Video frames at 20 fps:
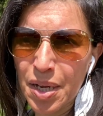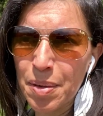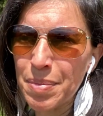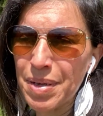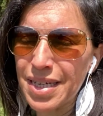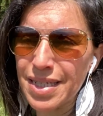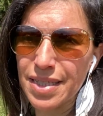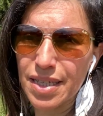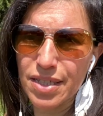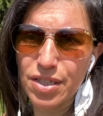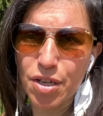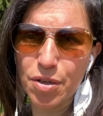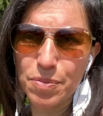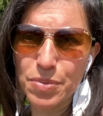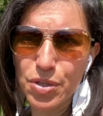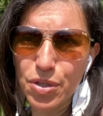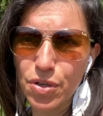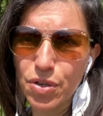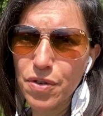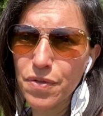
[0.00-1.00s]
Because it's
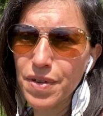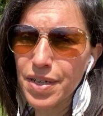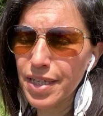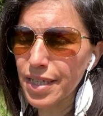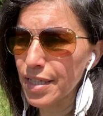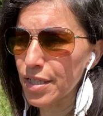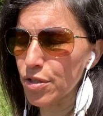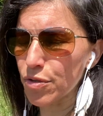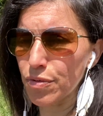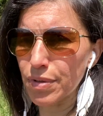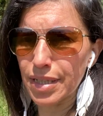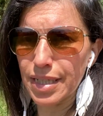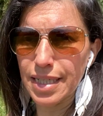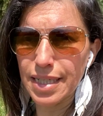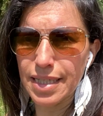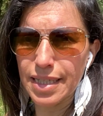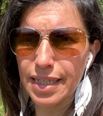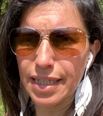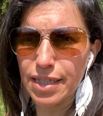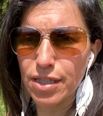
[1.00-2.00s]
observing, it's
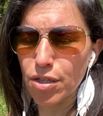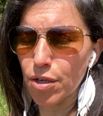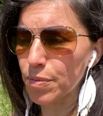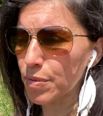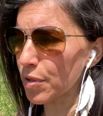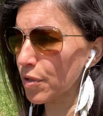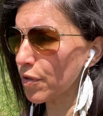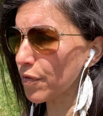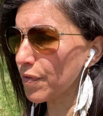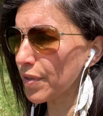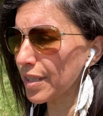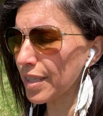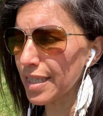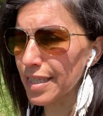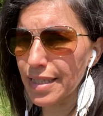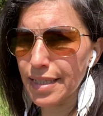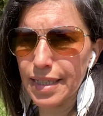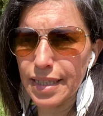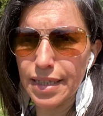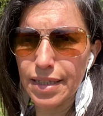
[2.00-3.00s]
releasing, it's observing,
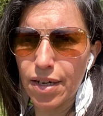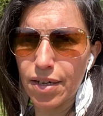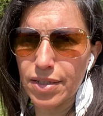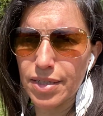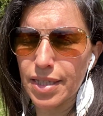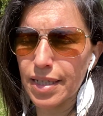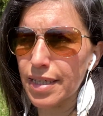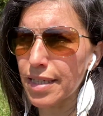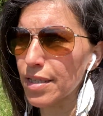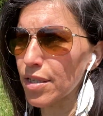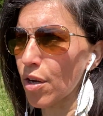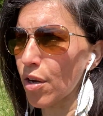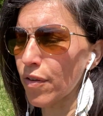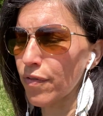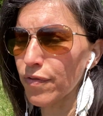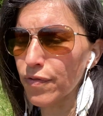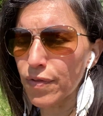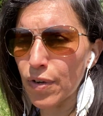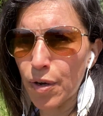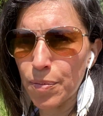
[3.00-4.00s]
it's detoxing, it's
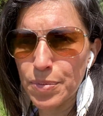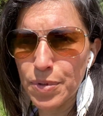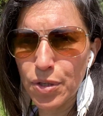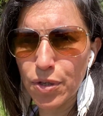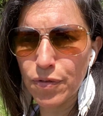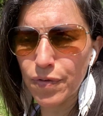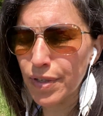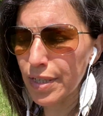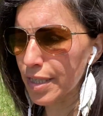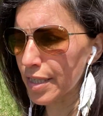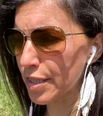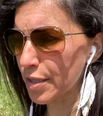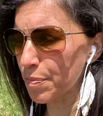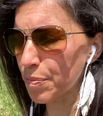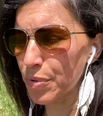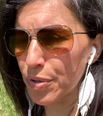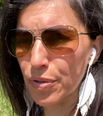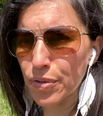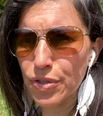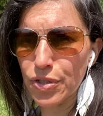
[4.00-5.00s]
observing, it's
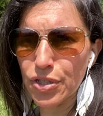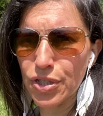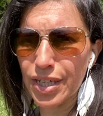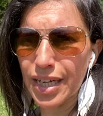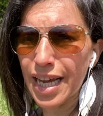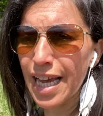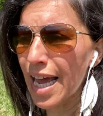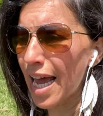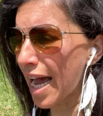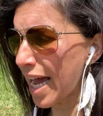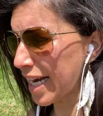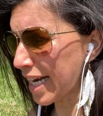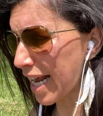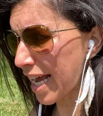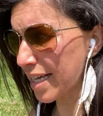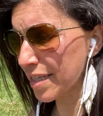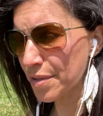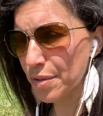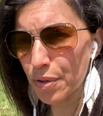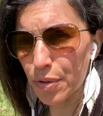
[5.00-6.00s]
purging, and it
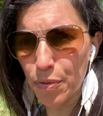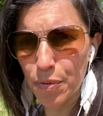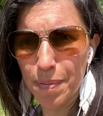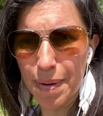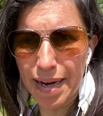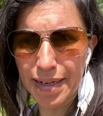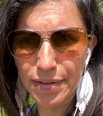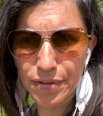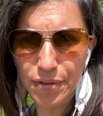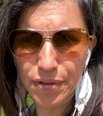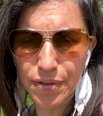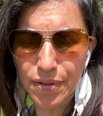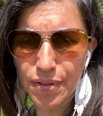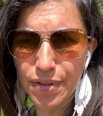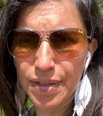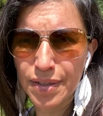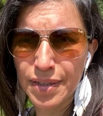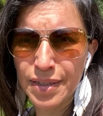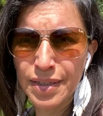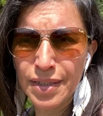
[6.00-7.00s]
has to go back to earth.
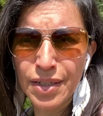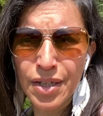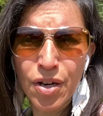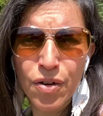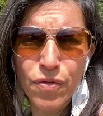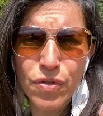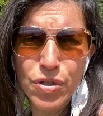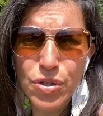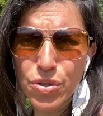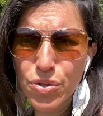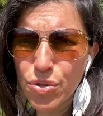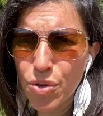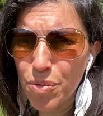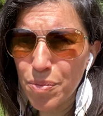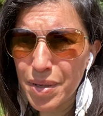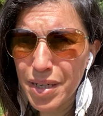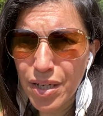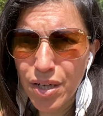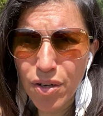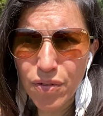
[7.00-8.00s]
For so
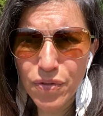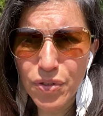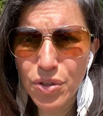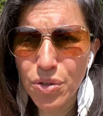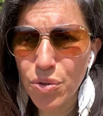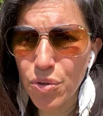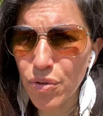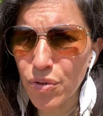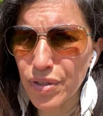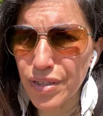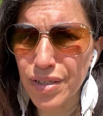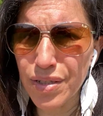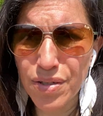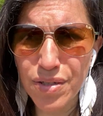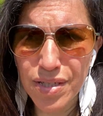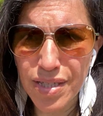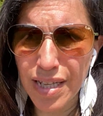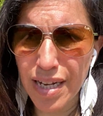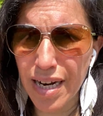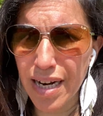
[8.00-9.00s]
many of you know,
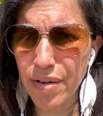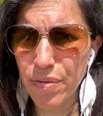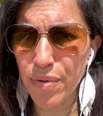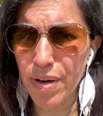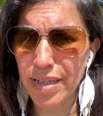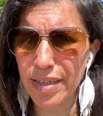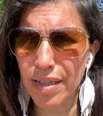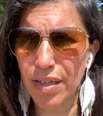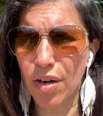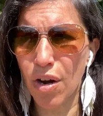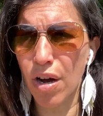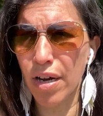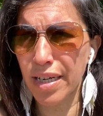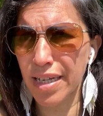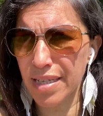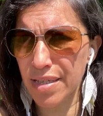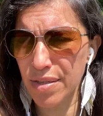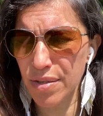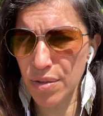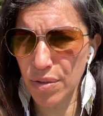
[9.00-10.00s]
years that I ran the
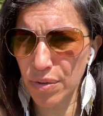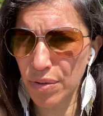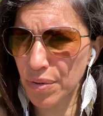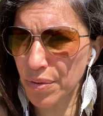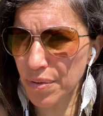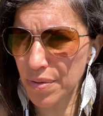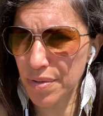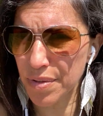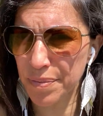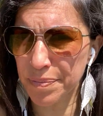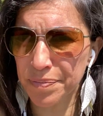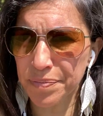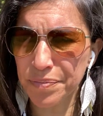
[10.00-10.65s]
goddess circles